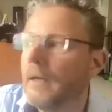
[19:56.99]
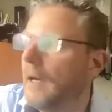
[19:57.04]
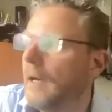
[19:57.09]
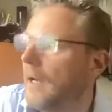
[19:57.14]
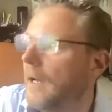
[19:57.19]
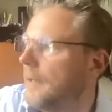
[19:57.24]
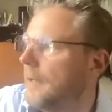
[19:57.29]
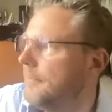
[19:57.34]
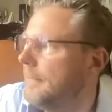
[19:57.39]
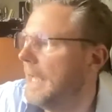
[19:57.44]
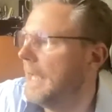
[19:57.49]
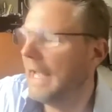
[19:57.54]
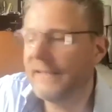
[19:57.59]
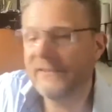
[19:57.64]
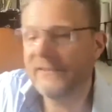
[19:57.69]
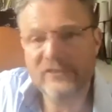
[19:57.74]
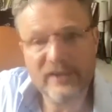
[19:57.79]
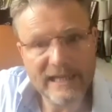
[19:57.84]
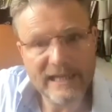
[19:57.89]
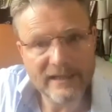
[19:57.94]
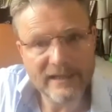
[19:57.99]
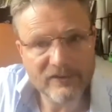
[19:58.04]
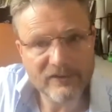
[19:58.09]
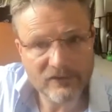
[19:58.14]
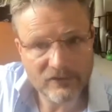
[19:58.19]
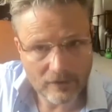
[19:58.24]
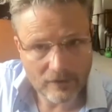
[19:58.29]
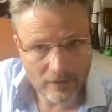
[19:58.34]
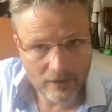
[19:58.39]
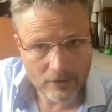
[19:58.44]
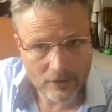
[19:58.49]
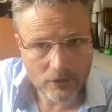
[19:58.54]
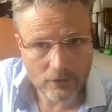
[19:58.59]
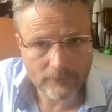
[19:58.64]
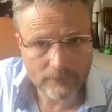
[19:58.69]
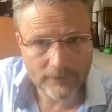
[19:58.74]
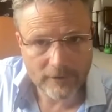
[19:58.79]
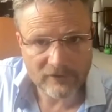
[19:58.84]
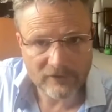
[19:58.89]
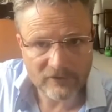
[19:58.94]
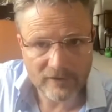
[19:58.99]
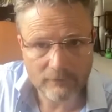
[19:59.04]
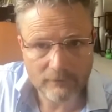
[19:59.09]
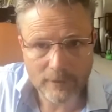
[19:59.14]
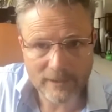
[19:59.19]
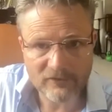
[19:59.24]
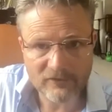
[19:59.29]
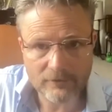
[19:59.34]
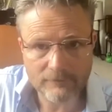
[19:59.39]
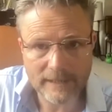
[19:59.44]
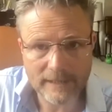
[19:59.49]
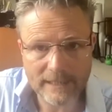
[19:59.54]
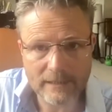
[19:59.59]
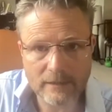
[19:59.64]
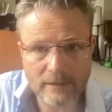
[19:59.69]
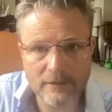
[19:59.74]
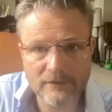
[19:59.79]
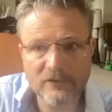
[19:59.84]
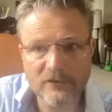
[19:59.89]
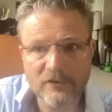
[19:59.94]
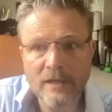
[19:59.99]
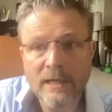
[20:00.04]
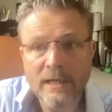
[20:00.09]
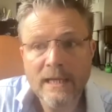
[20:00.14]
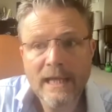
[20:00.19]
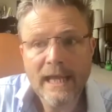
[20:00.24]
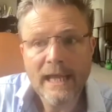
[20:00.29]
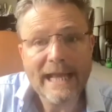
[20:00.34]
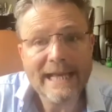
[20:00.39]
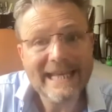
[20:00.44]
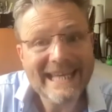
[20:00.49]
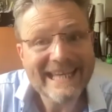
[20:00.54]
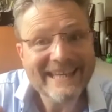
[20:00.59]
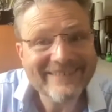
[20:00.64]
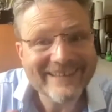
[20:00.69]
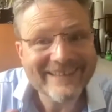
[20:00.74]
Um, and he's at University of West of England, and he did a